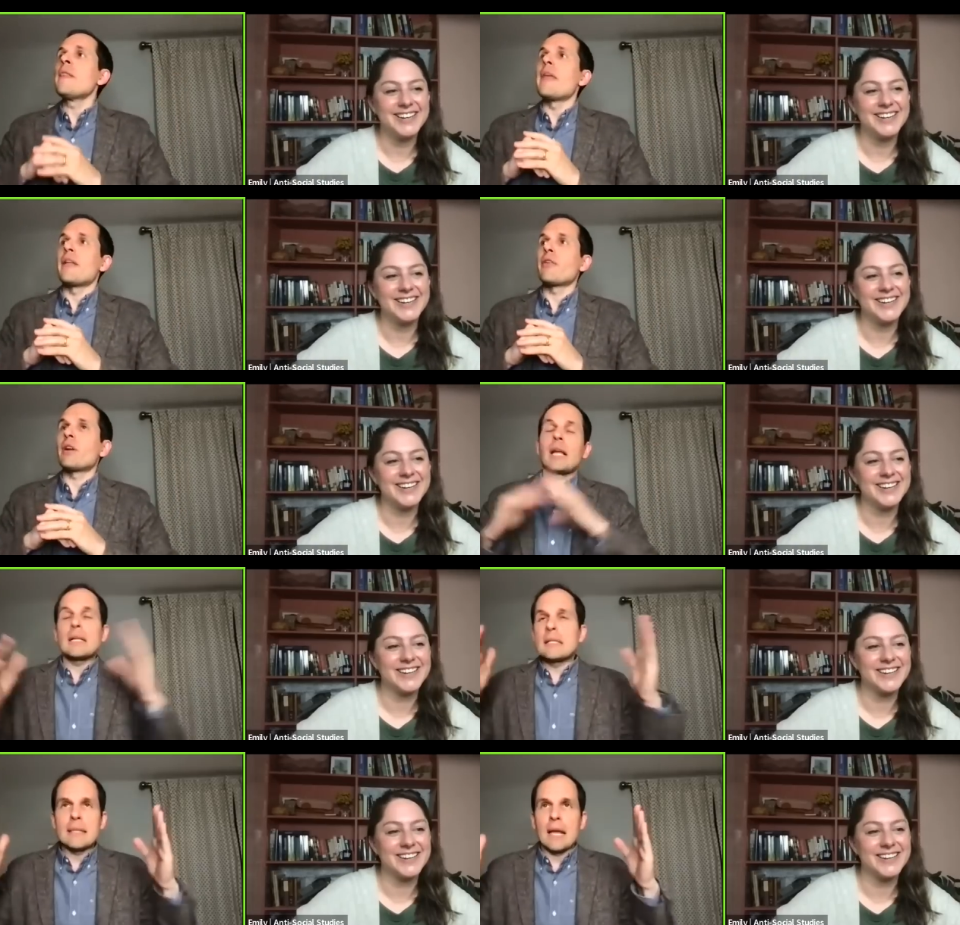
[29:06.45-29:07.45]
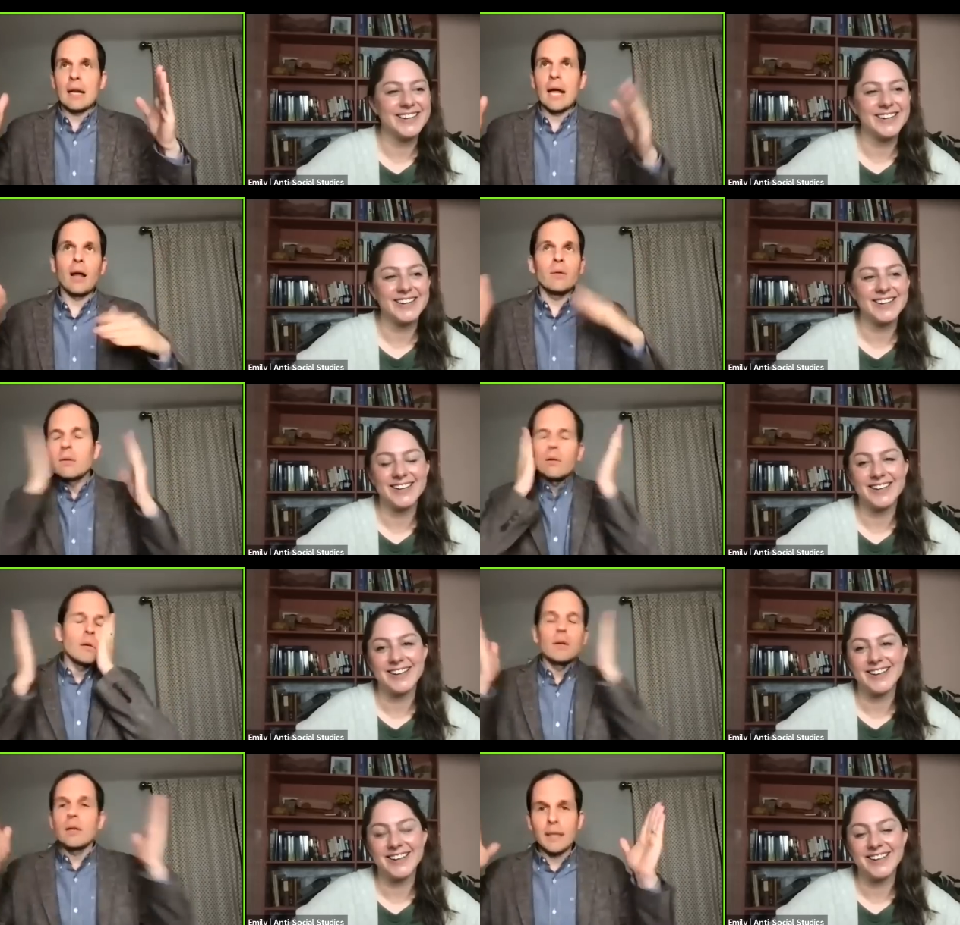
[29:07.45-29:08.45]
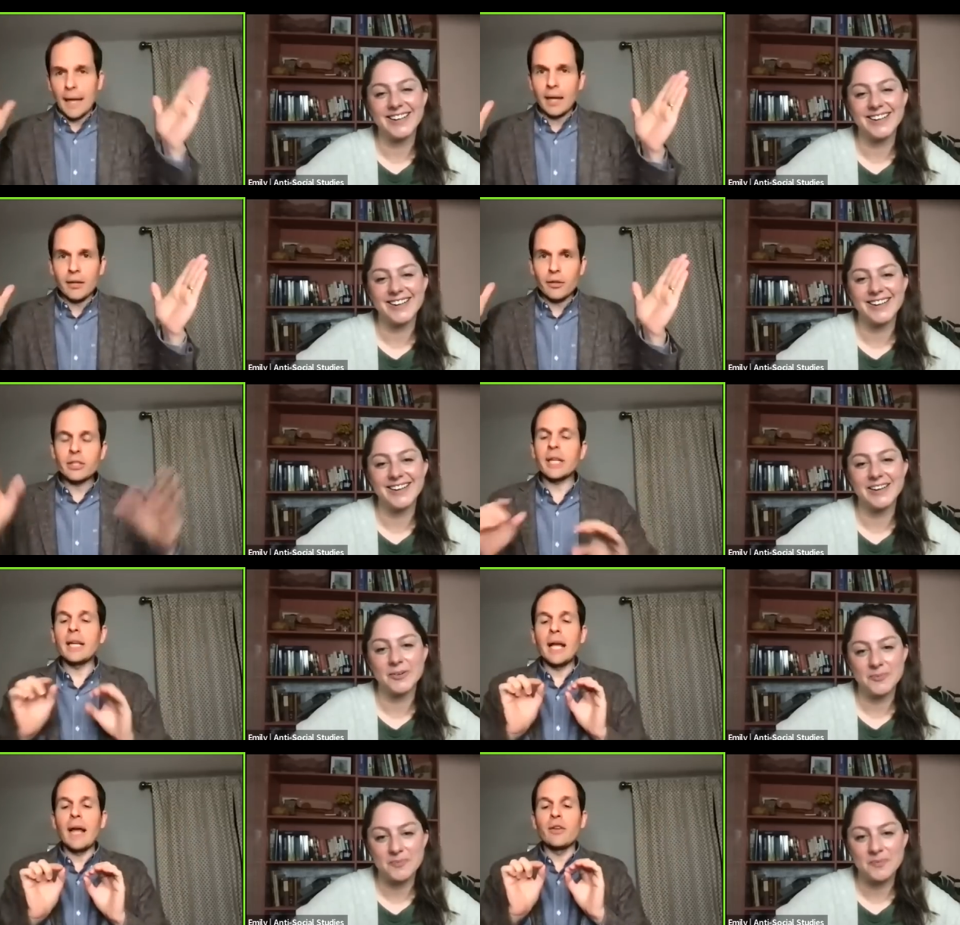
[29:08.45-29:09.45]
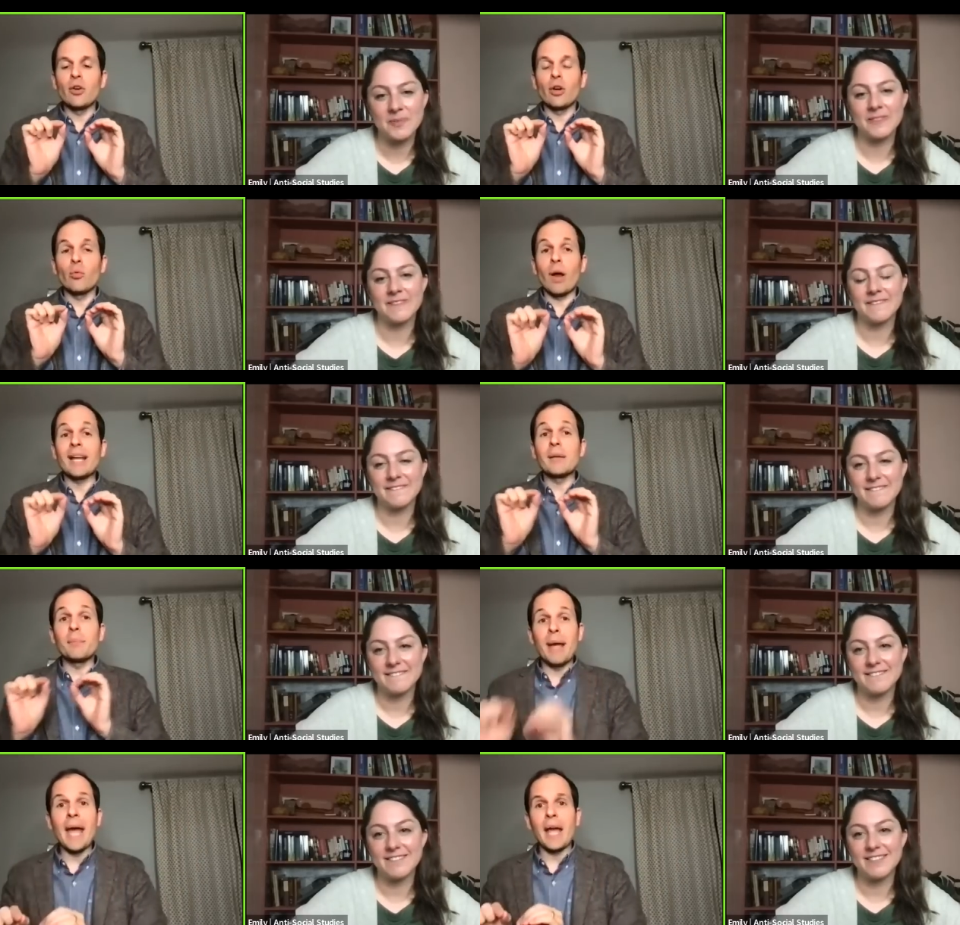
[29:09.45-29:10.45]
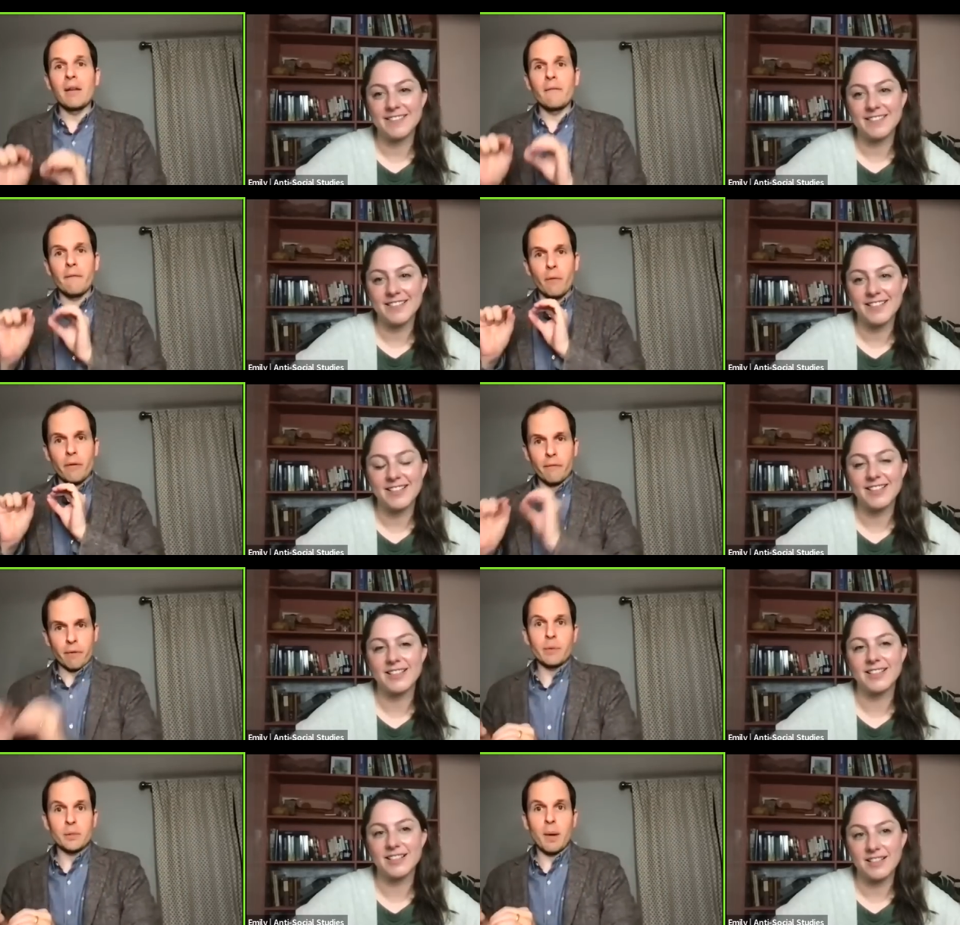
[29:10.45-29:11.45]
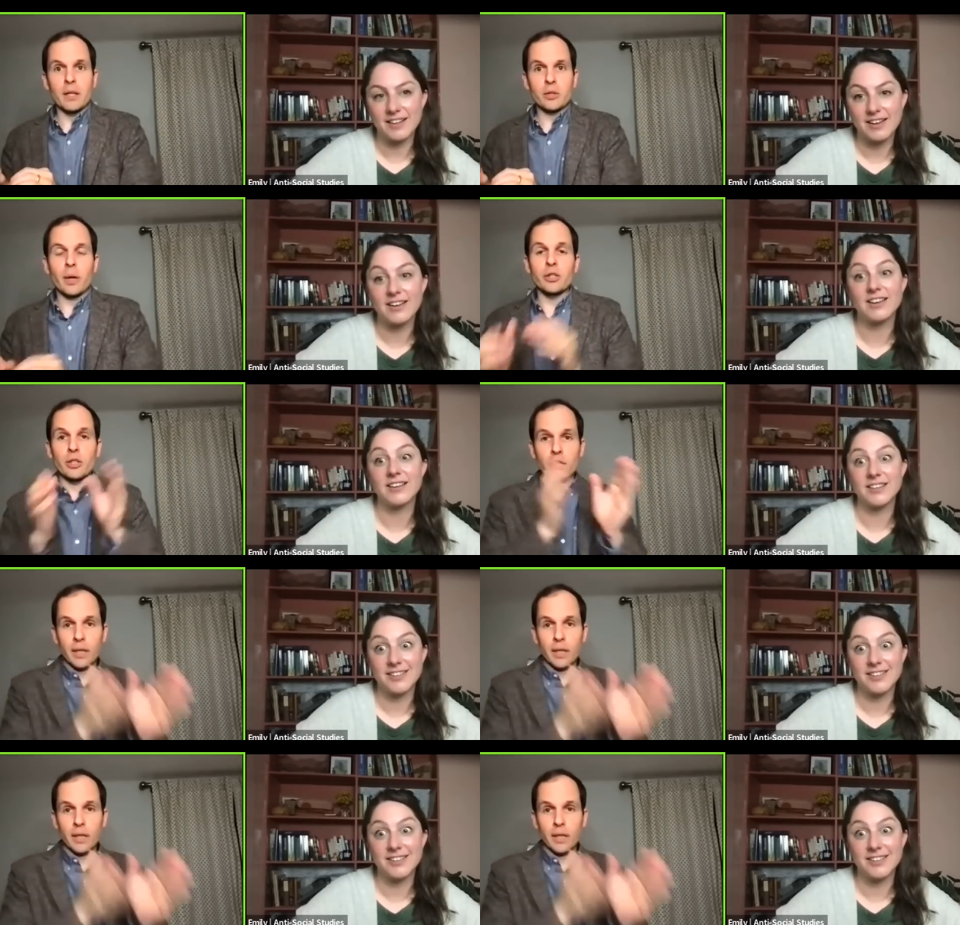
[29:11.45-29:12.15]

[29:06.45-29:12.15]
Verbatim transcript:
Speaker 1: Then you're going to like settle down, get in your seat, and you're going to write in pen for the free response questions,